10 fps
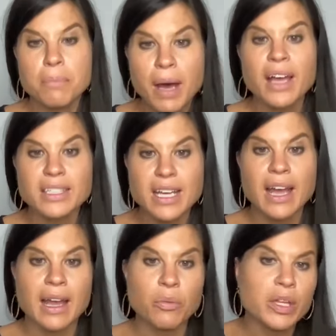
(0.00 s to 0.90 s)
But
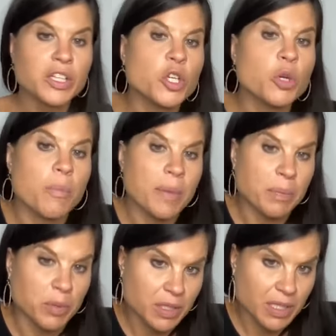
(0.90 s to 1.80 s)
I really do want
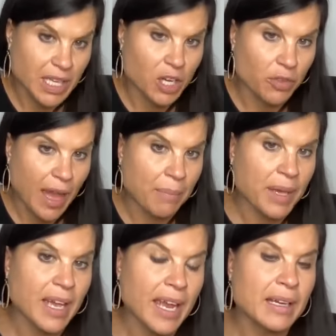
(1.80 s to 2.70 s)
people to hear that,
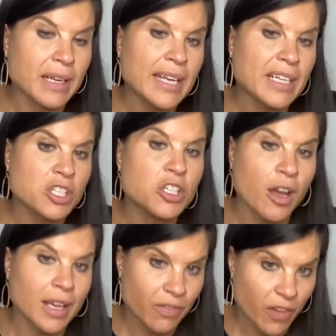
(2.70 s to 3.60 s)
because and to
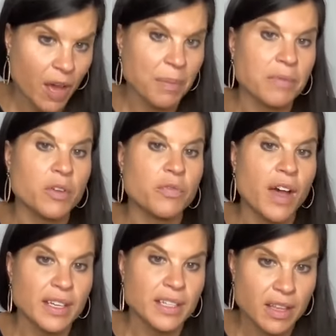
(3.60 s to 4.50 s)
not give up. If you
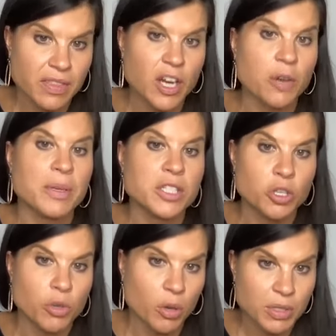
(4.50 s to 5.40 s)
find a therapist,
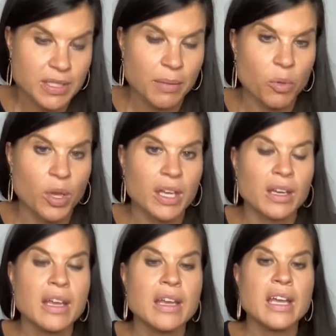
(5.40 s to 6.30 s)
you go to
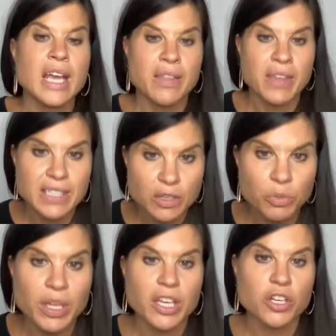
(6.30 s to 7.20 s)
someone and they didn't
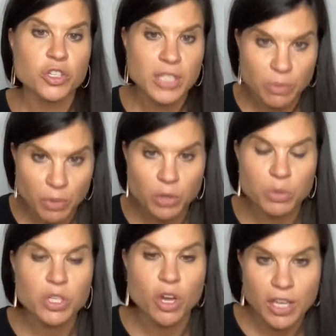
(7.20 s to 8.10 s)
really understand what you
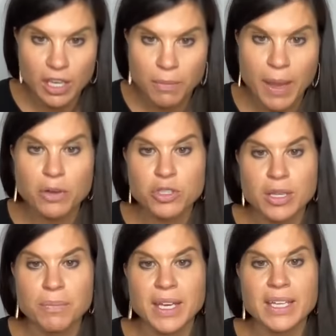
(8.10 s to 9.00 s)
were talking about or
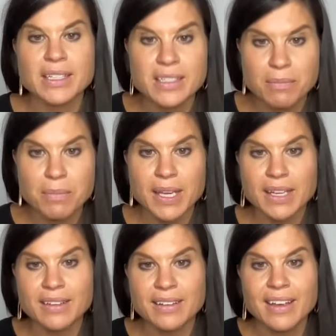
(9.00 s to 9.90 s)
something, it doesn't
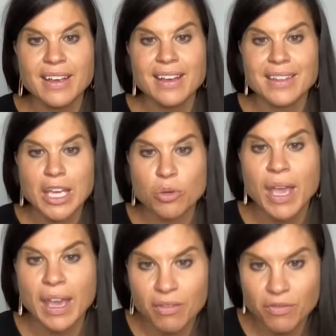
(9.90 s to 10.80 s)
mean that you
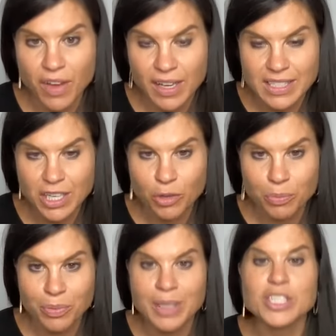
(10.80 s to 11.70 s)
can't find help.
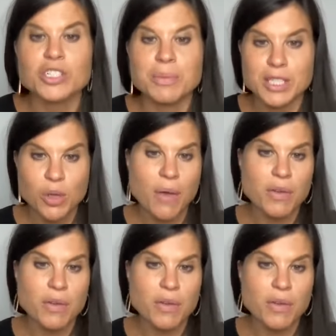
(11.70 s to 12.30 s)
It just means you